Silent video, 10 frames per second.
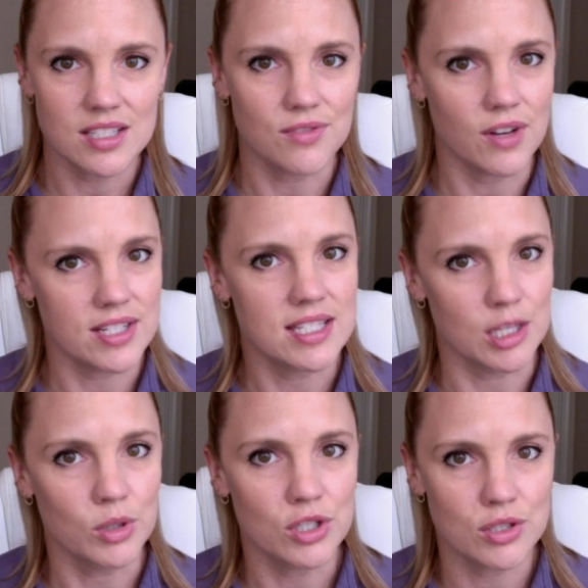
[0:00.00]
very
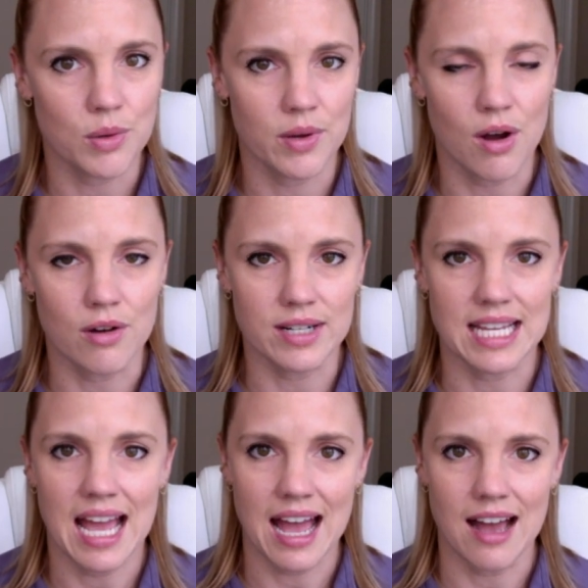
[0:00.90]
similar to what we already
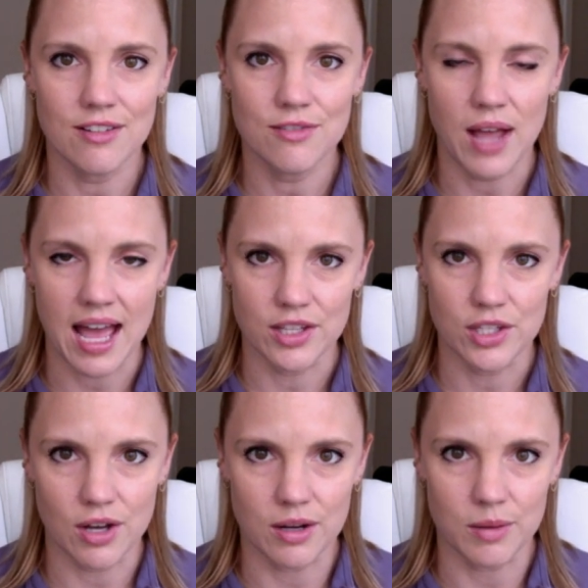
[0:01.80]
have at
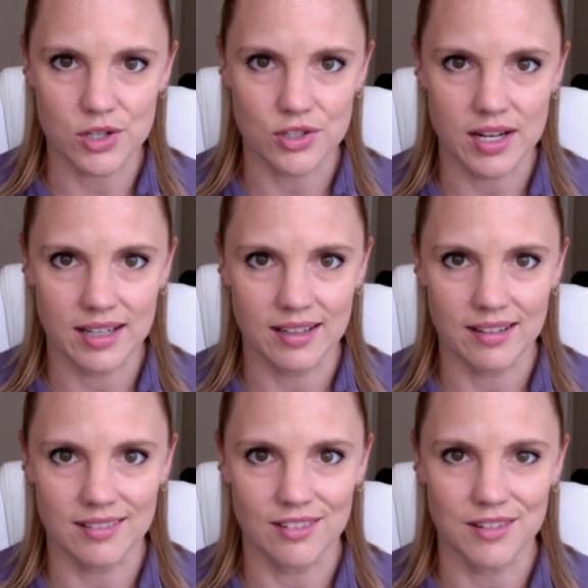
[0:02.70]
our
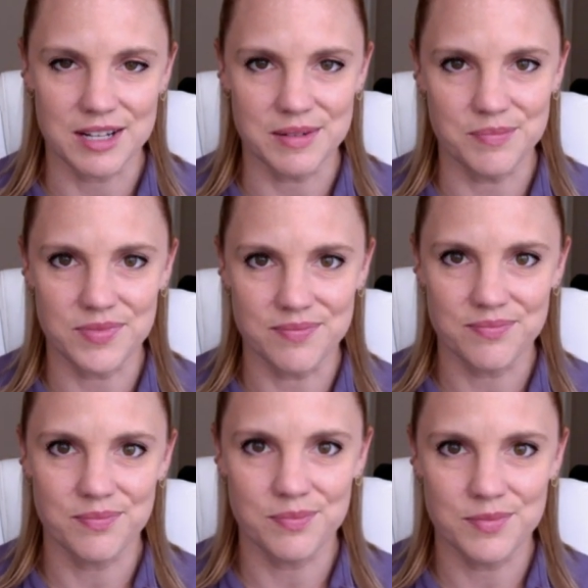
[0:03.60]
training
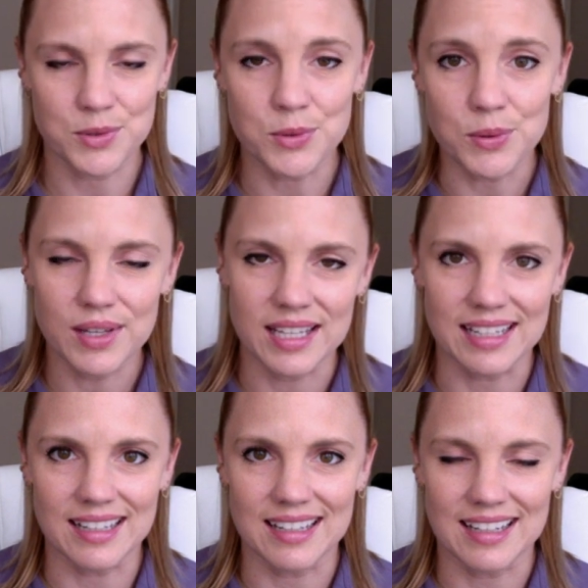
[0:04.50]
school
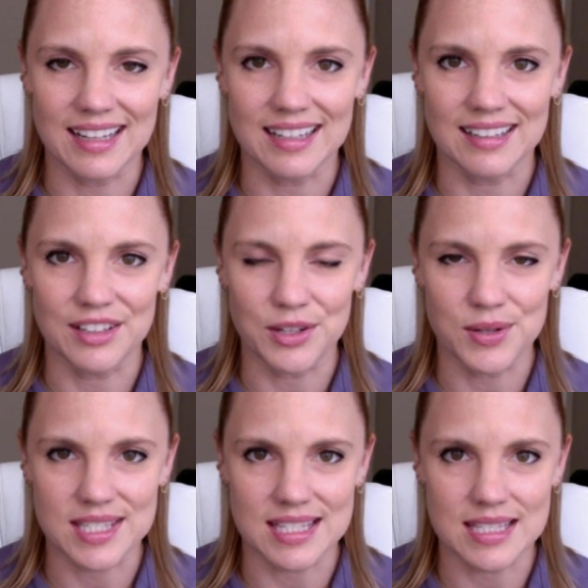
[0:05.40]
in
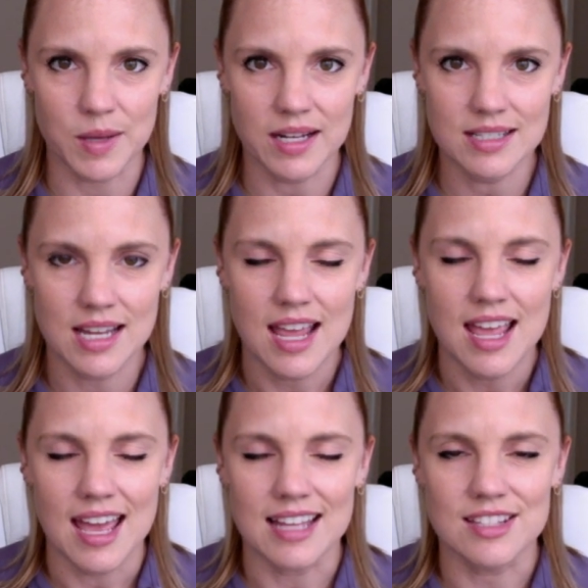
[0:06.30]
US Inspect.
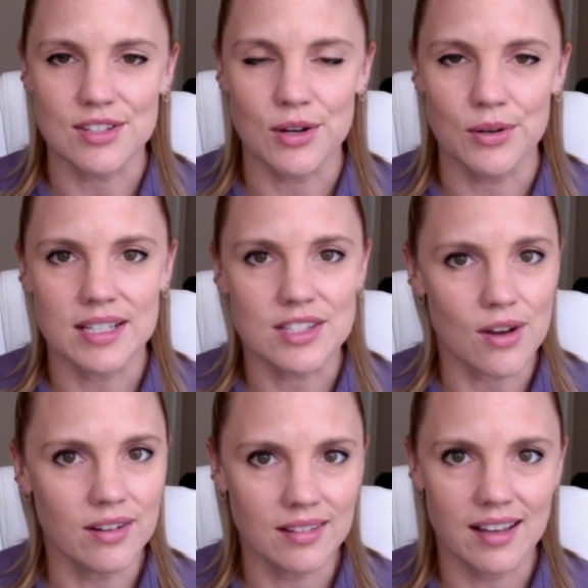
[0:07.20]
And so it's
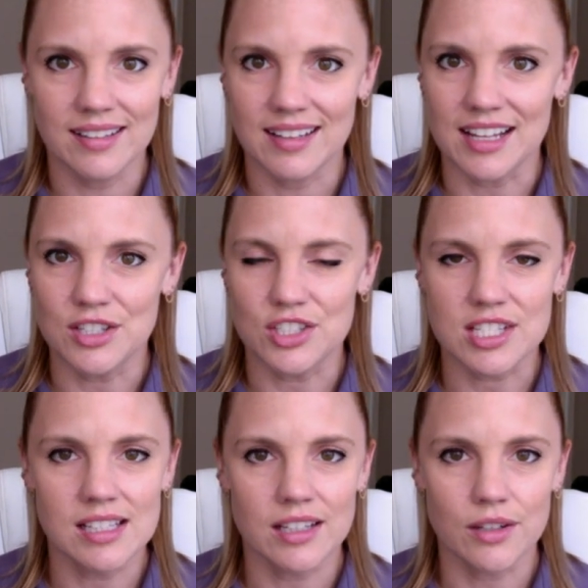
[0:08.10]
online and you
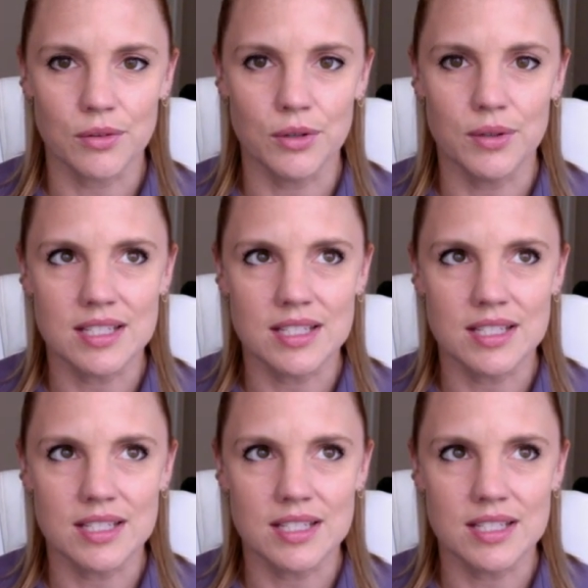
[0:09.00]
just click through.